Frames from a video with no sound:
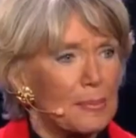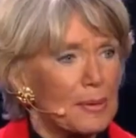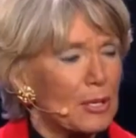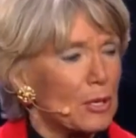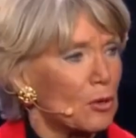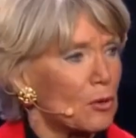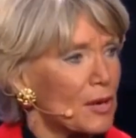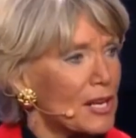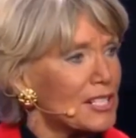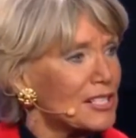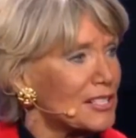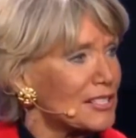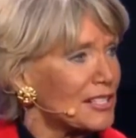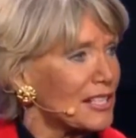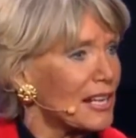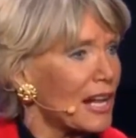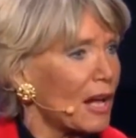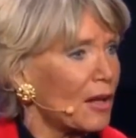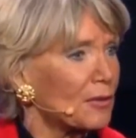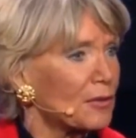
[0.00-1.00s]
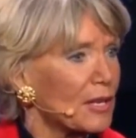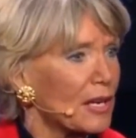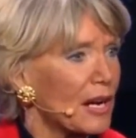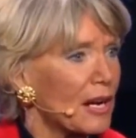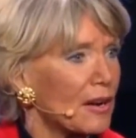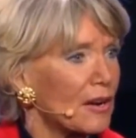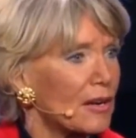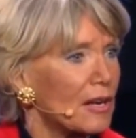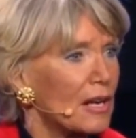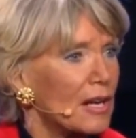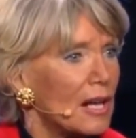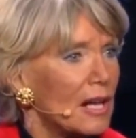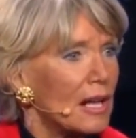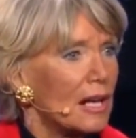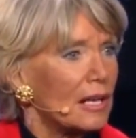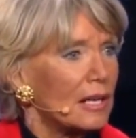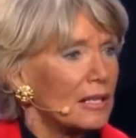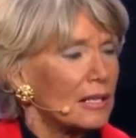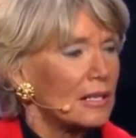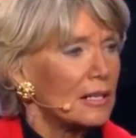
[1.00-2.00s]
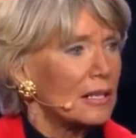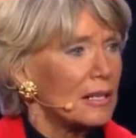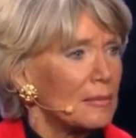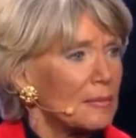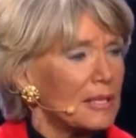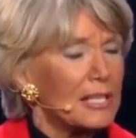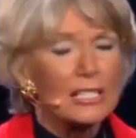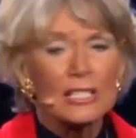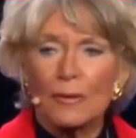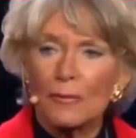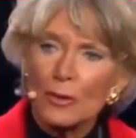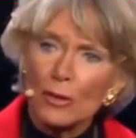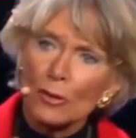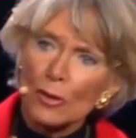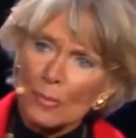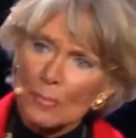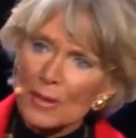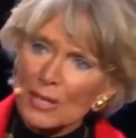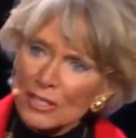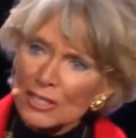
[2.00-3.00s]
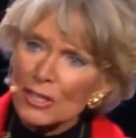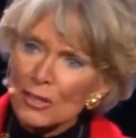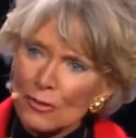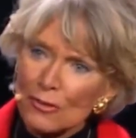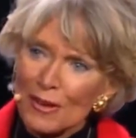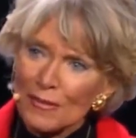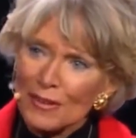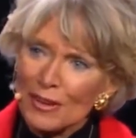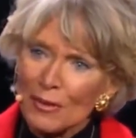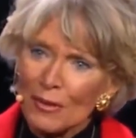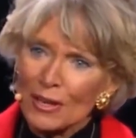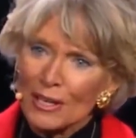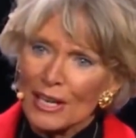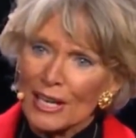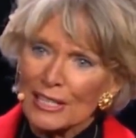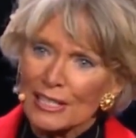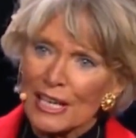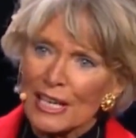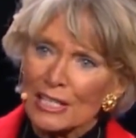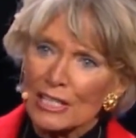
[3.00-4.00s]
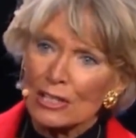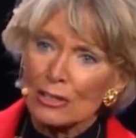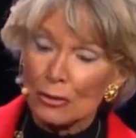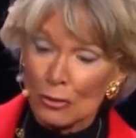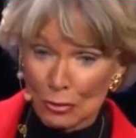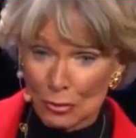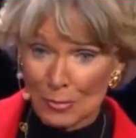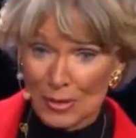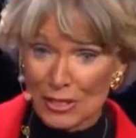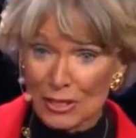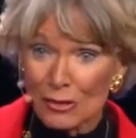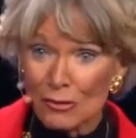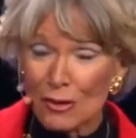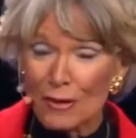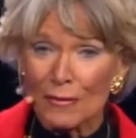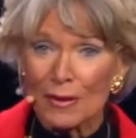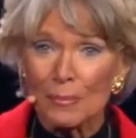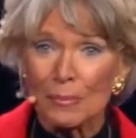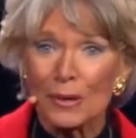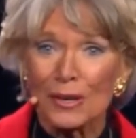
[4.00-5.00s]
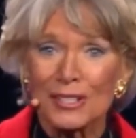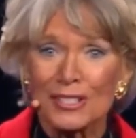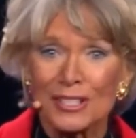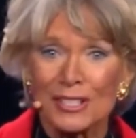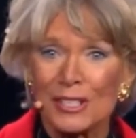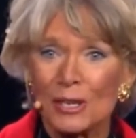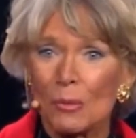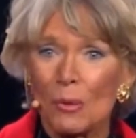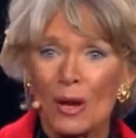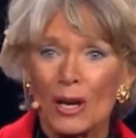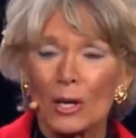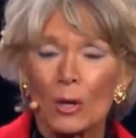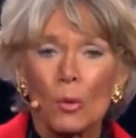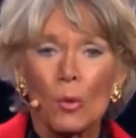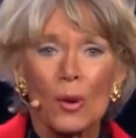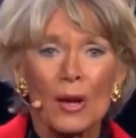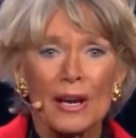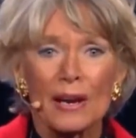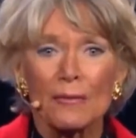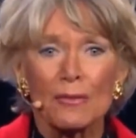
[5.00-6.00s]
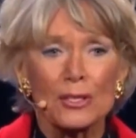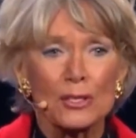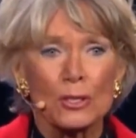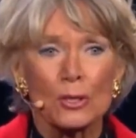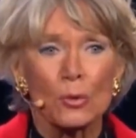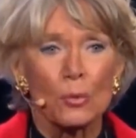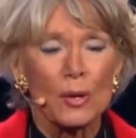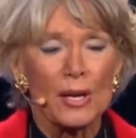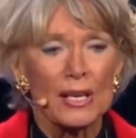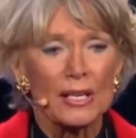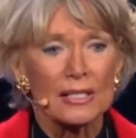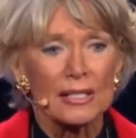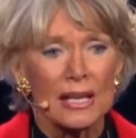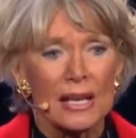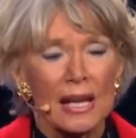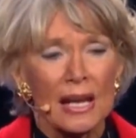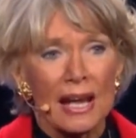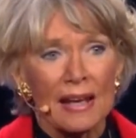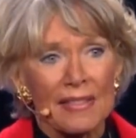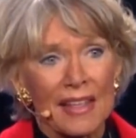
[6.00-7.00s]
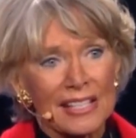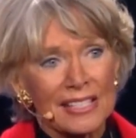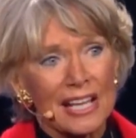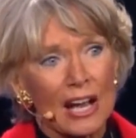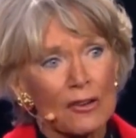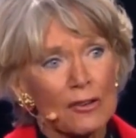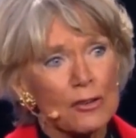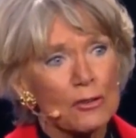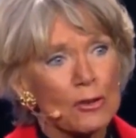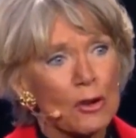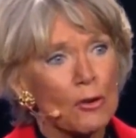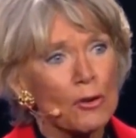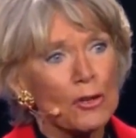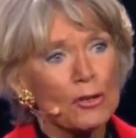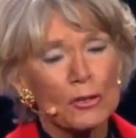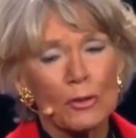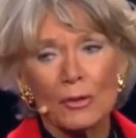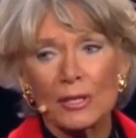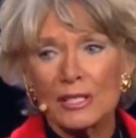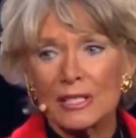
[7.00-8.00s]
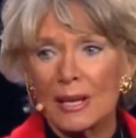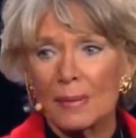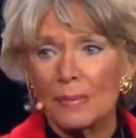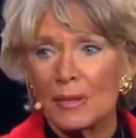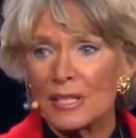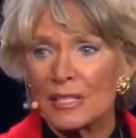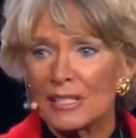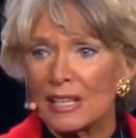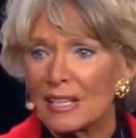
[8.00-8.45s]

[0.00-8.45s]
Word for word: to be courageous in healthcare, because if you're in a mission-driven organization, you're a mission-driven person, you want to quit every two weeks. And that's how you know you're doing something